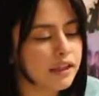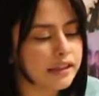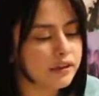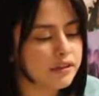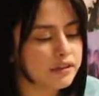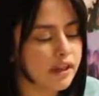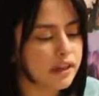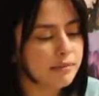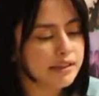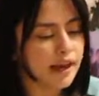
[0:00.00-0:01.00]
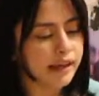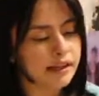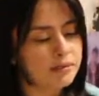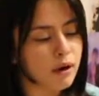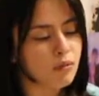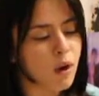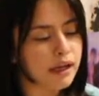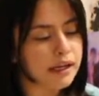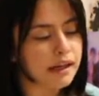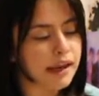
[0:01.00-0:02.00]
Like, there is nothing misguided about
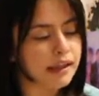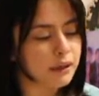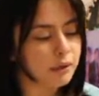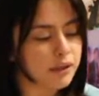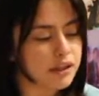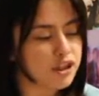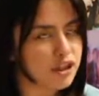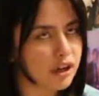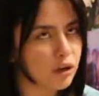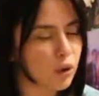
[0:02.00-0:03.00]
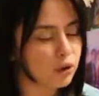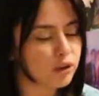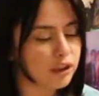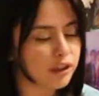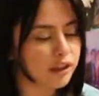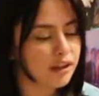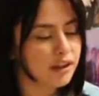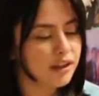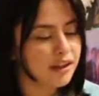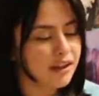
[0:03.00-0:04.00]
wanting a language and culture
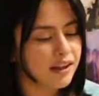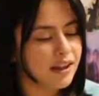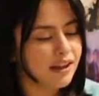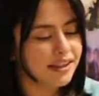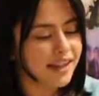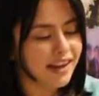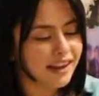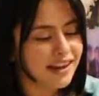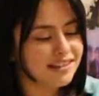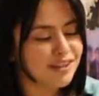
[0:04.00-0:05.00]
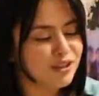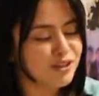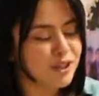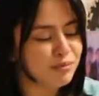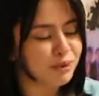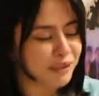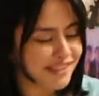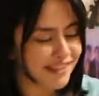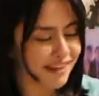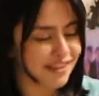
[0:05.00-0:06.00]
that has such a
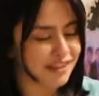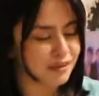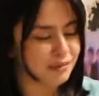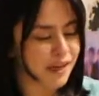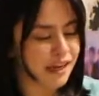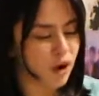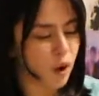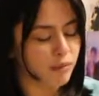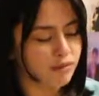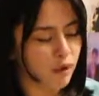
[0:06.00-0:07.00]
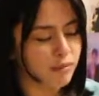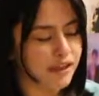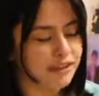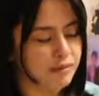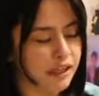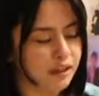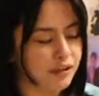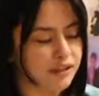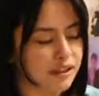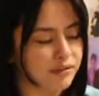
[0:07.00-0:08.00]
deep-rooted sexism and homophobia to be
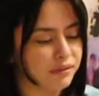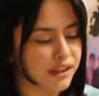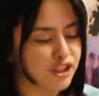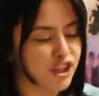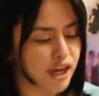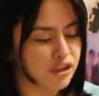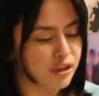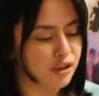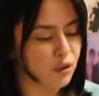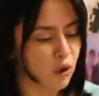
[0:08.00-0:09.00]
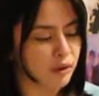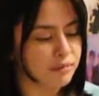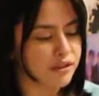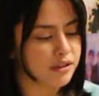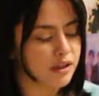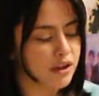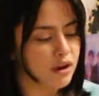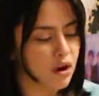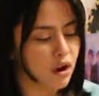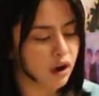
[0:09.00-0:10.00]
inclusive. It's changing the norms
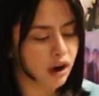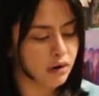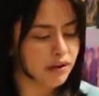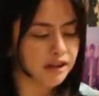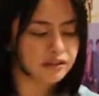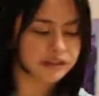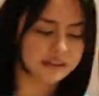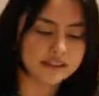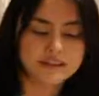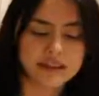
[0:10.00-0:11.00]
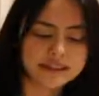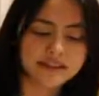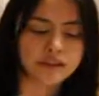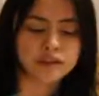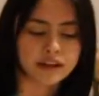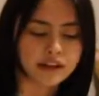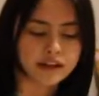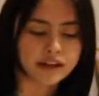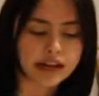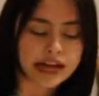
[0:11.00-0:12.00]
our abuelos,
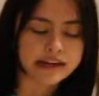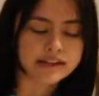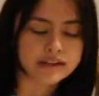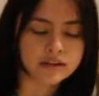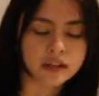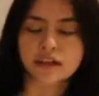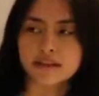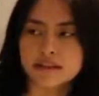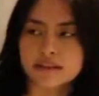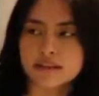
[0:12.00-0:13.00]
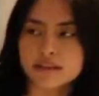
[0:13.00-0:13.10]
etc., had instilled on us.